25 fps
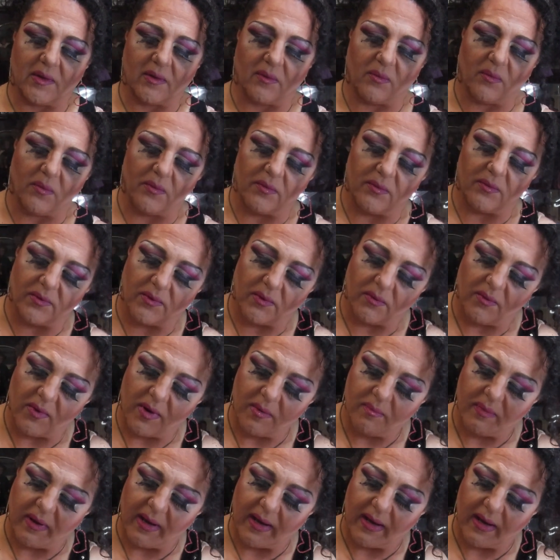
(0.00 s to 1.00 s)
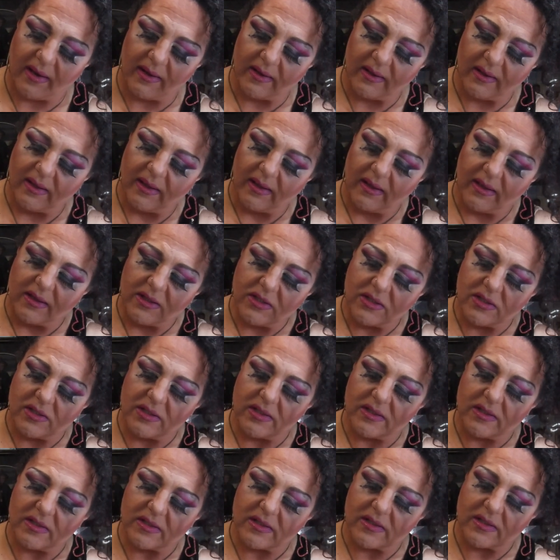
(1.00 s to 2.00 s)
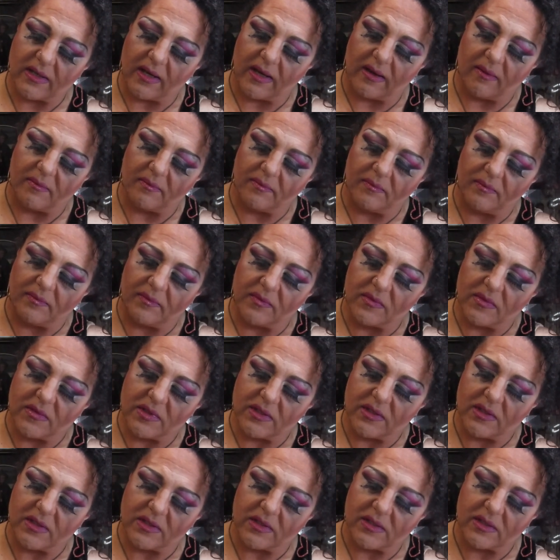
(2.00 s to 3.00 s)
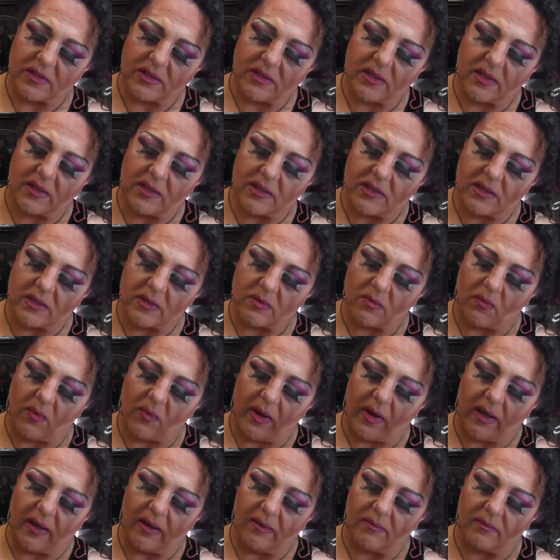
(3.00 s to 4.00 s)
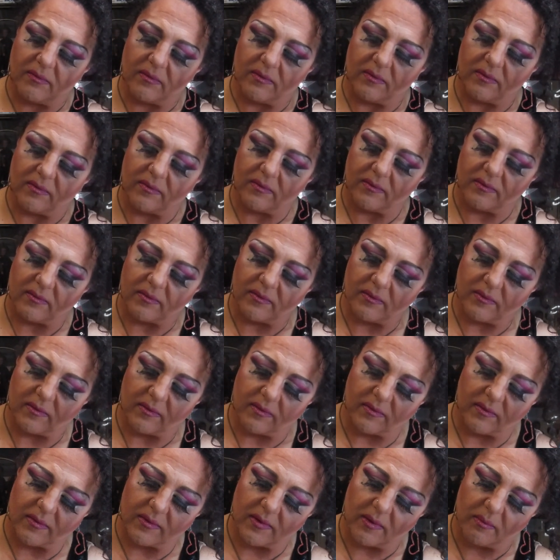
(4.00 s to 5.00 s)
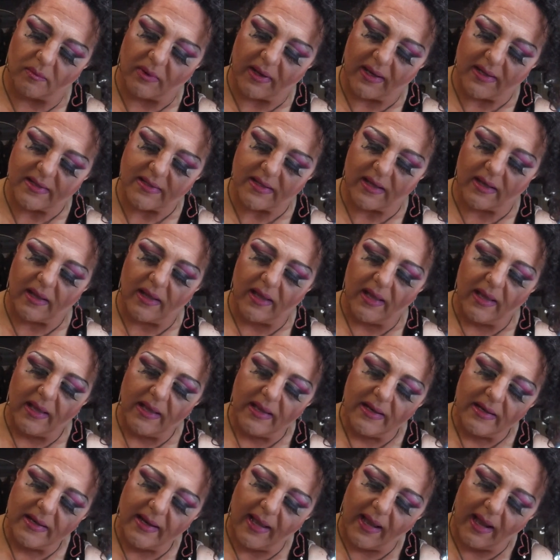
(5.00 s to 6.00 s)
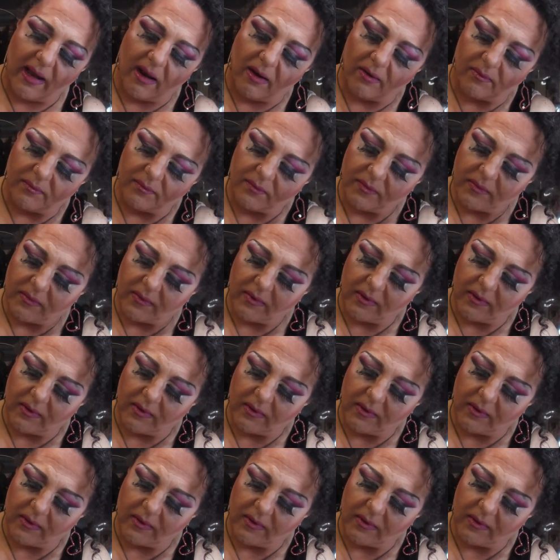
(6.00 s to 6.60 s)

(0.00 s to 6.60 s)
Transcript: the red part, she can just wear the blazer. Now,